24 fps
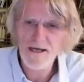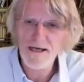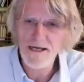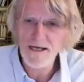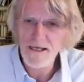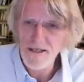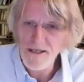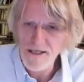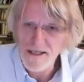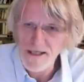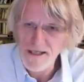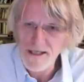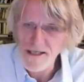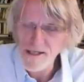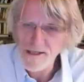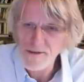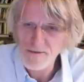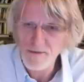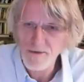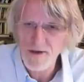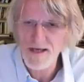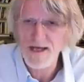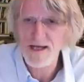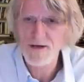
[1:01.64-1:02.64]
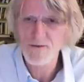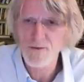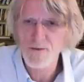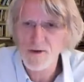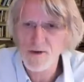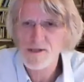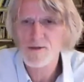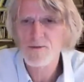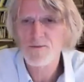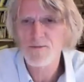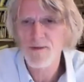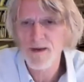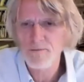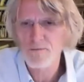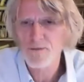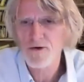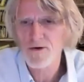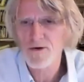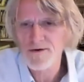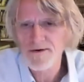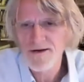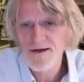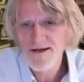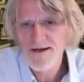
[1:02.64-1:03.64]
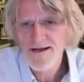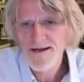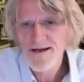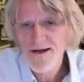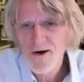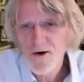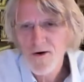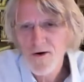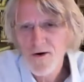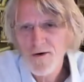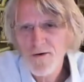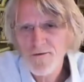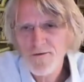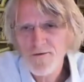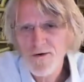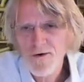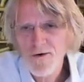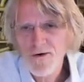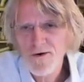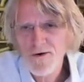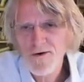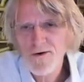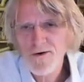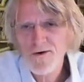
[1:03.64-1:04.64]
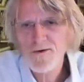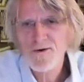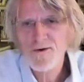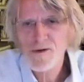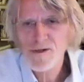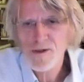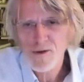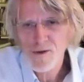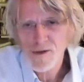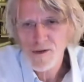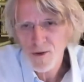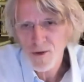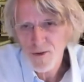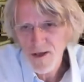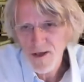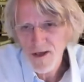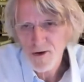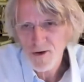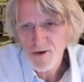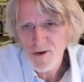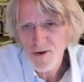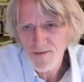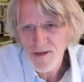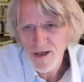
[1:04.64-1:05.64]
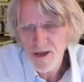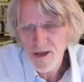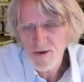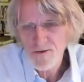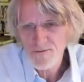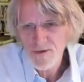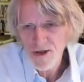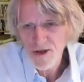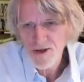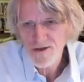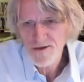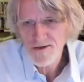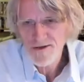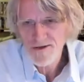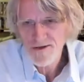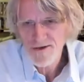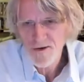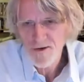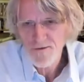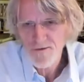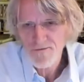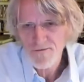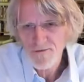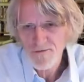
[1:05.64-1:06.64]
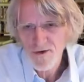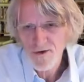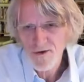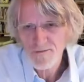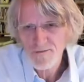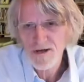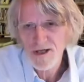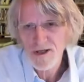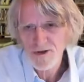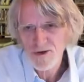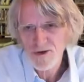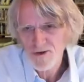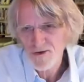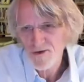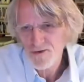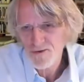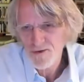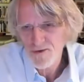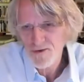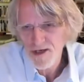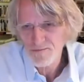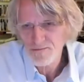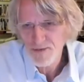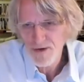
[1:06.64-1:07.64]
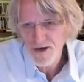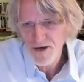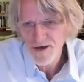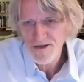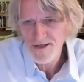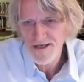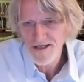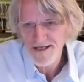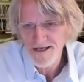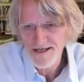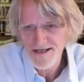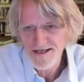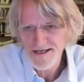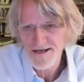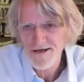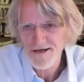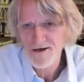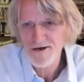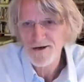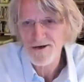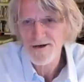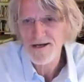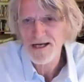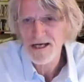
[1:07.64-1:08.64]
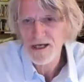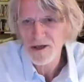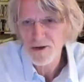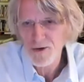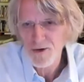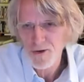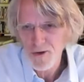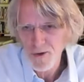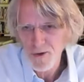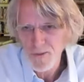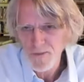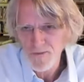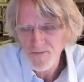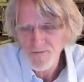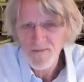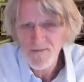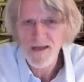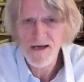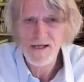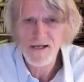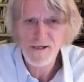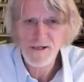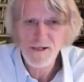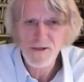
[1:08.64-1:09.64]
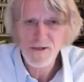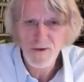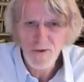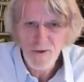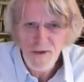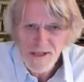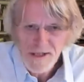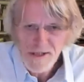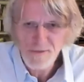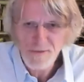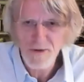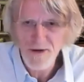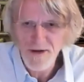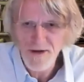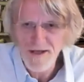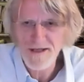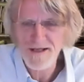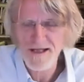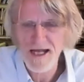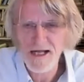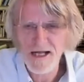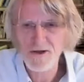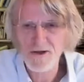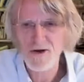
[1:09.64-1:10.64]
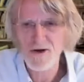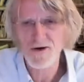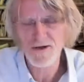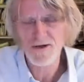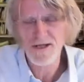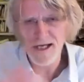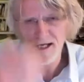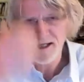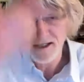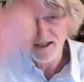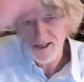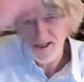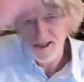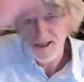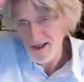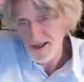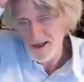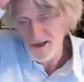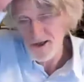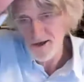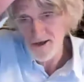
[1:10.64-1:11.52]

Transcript: 80s when I was a member of the Socio-Economic Commission of the Belgian Green Party, Ecolo. And so it's within that context that